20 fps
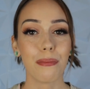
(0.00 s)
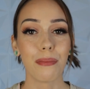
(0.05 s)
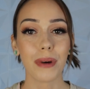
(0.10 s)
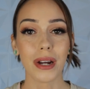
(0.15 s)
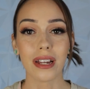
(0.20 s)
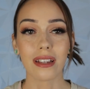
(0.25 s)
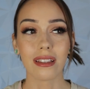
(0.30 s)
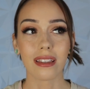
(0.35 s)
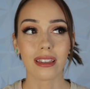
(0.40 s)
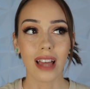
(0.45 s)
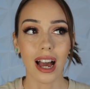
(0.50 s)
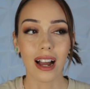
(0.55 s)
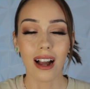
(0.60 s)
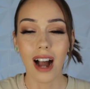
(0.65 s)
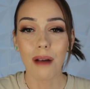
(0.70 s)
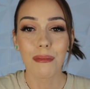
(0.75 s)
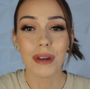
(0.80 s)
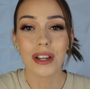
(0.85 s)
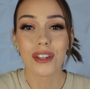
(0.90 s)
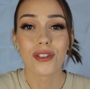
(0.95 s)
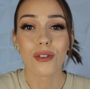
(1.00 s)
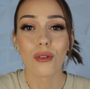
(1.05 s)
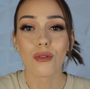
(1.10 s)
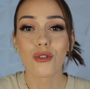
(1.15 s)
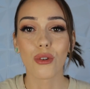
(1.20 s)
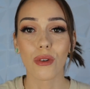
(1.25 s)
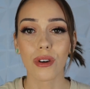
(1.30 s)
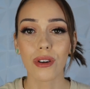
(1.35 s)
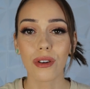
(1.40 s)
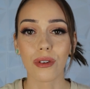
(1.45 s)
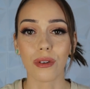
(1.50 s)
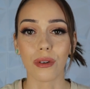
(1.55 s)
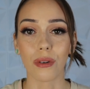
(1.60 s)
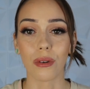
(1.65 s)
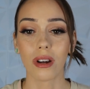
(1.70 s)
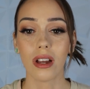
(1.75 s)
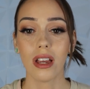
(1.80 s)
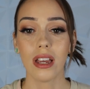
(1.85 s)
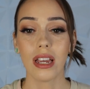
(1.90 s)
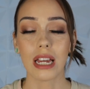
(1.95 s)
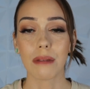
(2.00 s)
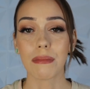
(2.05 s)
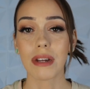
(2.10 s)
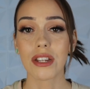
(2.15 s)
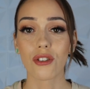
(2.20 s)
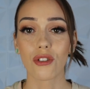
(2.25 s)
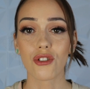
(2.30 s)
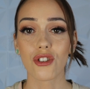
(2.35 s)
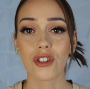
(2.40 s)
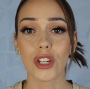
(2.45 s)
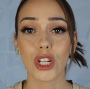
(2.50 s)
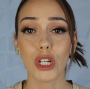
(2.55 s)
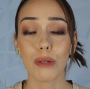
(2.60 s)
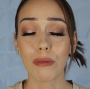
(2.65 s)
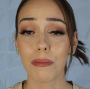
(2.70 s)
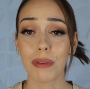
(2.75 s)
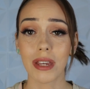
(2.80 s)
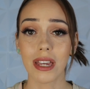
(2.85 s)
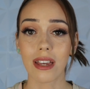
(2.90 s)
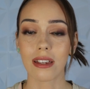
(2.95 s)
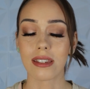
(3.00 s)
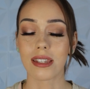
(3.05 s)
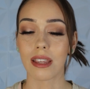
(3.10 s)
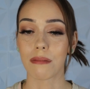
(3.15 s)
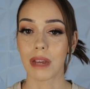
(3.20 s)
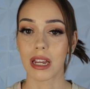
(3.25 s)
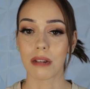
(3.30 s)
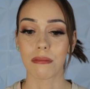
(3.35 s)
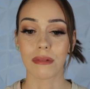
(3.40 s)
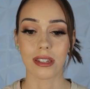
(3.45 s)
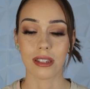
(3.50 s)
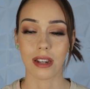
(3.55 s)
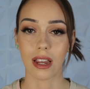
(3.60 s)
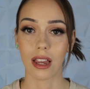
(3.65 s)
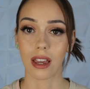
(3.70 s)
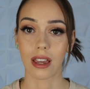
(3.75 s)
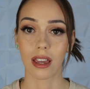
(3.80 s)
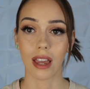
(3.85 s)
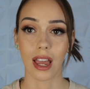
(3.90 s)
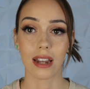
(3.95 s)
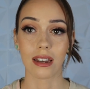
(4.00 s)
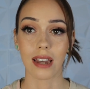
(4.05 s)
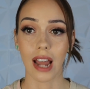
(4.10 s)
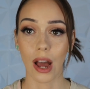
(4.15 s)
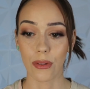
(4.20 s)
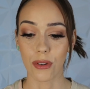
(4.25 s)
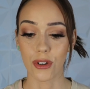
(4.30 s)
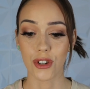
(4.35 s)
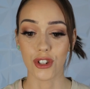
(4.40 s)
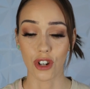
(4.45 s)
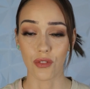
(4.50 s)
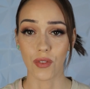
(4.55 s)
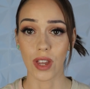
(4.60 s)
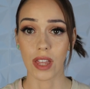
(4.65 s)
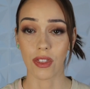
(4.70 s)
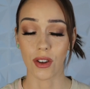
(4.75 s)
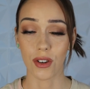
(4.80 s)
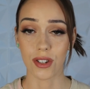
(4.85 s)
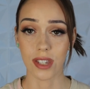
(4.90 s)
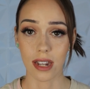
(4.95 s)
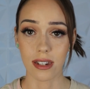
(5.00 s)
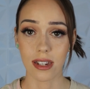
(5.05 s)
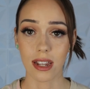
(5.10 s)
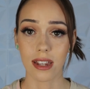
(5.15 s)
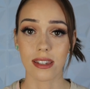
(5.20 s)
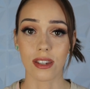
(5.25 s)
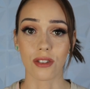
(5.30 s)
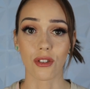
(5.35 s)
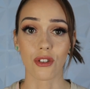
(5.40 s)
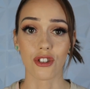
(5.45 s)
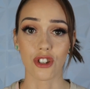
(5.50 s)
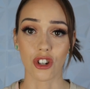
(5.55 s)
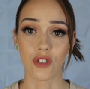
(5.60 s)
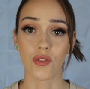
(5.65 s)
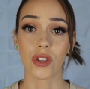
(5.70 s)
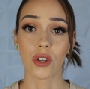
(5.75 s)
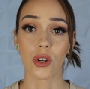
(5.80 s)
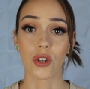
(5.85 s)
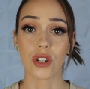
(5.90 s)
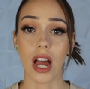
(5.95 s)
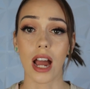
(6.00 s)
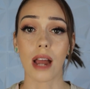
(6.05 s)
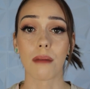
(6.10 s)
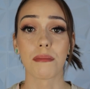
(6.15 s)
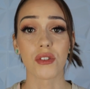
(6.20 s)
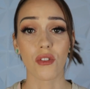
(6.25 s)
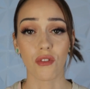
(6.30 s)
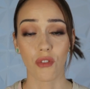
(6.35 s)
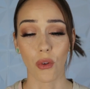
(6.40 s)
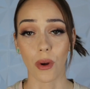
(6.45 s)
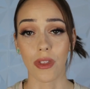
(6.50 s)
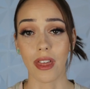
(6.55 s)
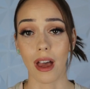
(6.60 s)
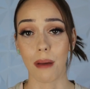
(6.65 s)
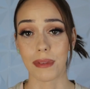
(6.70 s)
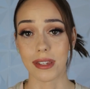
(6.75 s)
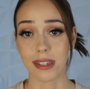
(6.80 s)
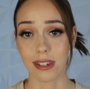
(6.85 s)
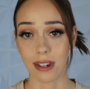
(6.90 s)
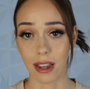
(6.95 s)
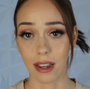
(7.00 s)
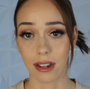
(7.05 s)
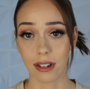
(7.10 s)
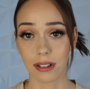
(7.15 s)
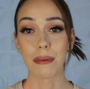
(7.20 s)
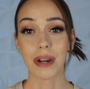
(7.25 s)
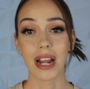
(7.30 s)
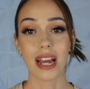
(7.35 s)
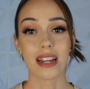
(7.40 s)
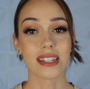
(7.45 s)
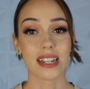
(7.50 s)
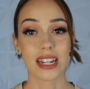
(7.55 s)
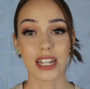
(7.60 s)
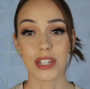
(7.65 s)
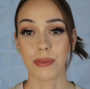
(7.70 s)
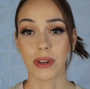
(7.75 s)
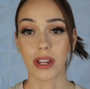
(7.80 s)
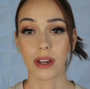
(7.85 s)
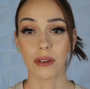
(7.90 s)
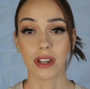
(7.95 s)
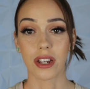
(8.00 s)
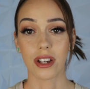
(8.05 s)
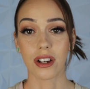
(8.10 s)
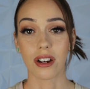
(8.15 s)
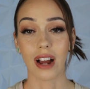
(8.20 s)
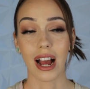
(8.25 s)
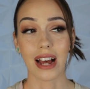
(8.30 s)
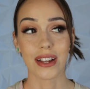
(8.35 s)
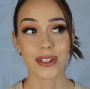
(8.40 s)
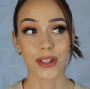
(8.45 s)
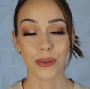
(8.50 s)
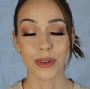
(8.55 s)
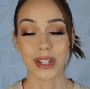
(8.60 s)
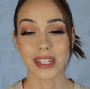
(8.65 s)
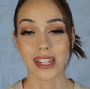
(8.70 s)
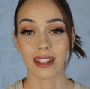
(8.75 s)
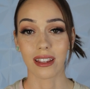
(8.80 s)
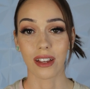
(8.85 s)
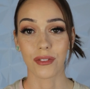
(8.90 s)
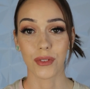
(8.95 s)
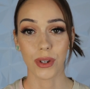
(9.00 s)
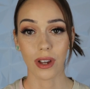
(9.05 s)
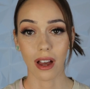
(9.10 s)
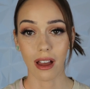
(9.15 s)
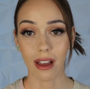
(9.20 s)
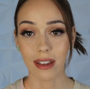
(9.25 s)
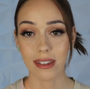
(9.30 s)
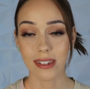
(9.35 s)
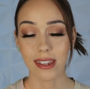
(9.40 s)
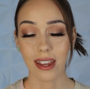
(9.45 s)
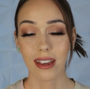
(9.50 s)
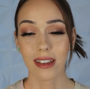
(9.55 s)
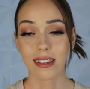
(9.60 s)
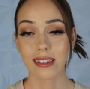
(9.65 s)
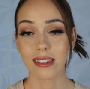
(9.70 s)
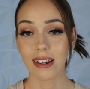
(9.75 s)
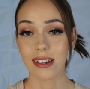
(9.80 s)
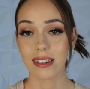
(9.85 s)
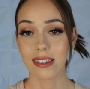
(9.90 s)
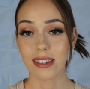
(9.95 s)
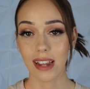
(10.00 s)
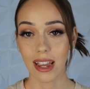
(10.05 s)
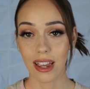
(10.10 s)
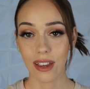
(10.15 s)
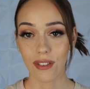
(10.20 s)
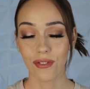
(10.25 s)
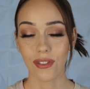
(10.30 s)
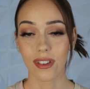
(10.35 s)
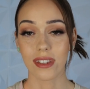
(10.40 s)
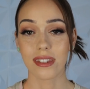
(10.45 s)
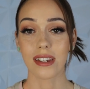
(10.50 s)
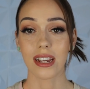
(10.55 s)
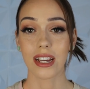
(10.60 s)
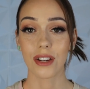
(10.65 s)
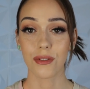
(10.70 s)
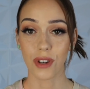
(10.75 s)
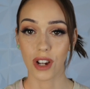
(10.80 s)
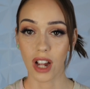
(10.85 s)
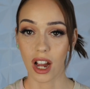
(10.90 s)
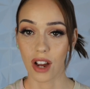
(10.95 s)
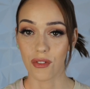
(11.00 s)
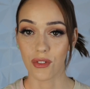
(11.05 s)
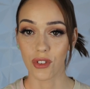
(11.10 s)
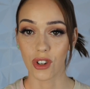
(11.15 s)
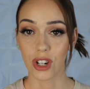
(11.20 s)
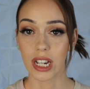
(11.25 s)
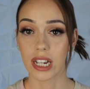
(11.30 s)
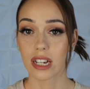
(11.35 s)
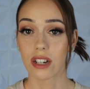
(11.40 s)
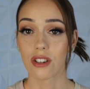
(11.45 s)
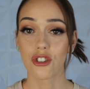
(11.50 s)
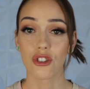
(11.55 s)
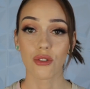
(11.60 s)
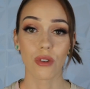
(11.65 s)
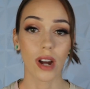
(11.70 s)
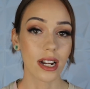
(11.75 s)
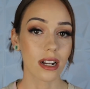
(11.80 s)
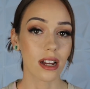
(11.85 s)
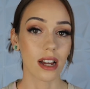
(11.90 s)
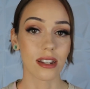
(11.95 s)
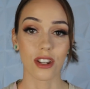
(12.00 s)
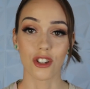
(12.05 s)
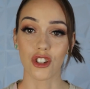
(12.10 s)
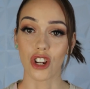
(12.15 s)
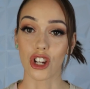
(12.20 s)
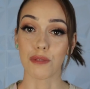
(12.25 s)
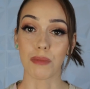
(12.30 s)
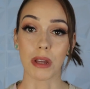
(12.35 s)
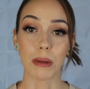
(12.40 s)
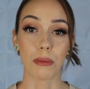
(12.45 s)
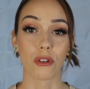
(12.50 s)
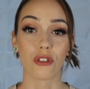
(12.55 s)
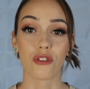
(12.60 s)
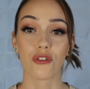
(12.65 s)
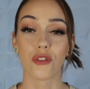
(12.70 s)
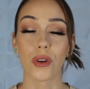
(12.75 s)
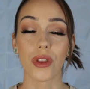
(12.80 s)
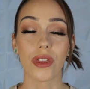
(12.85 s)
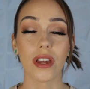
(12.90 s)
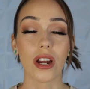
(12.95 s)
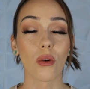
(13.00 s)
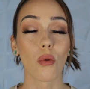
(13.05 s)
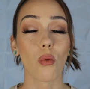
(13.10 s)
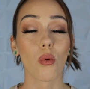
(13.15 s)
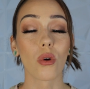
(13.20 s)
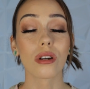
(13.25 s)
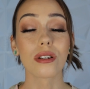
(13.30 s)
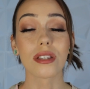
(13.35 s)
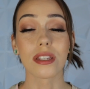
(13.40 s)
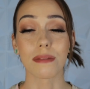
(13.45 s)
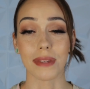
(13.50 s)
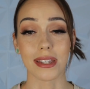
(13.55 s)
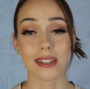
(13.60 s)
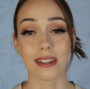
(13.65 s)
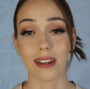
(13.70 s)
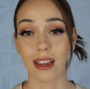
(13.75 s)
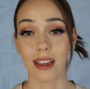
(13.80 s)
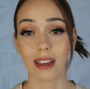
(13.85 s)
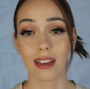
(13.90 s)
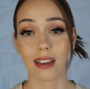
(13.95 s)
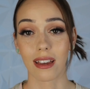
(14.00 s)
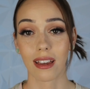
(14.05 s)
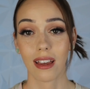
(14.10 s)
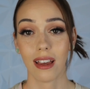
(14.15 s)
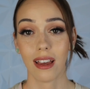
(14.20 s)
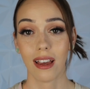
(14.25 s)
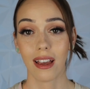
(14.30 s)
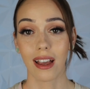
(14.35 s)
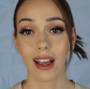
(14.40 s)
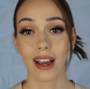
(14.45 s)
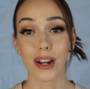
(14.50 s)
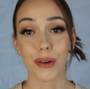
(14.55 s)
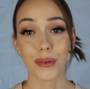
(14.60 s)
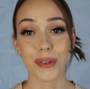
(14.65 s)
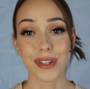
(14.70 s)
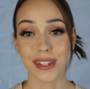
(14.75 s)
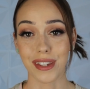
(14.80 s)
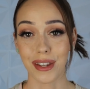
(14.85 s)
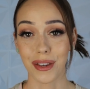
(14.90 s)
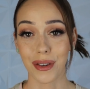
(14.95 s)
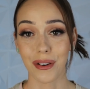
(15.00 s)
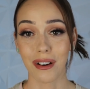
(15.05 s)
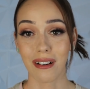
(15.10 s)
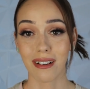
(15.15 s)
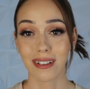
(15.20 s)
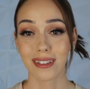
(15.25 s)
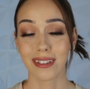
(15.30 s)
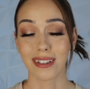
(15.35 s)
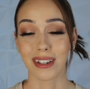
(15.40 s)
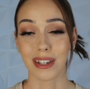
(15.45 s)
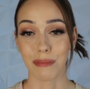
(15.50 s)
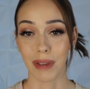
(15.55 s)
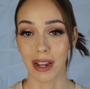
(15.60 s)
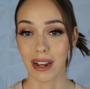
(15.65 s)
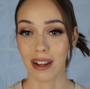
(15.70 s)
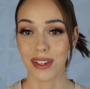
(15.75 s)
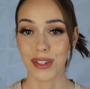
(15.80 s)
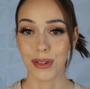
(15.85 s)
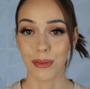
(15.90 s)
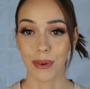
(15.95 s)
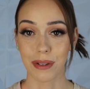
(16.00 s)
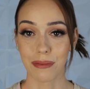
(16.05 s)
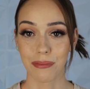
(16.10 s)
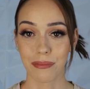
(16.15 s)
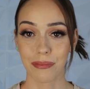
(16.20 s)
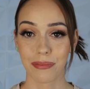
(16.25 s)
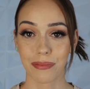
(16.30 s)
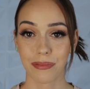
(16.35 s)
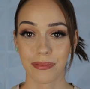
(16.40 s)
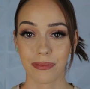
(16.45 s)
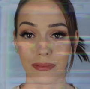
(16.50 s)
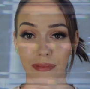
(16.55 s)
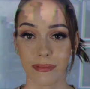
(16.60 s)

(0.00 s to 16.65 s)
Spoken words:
But that comment is so true. Inmates are just human beings that made a mistake and now they're serving their sentence and they're serving their times for that mistake. I'm gonna end today's video here. As always, I love you guys. Stay safe, stay in recovery. Try not to judge people for their worst mistake. And I will see you all in my next one.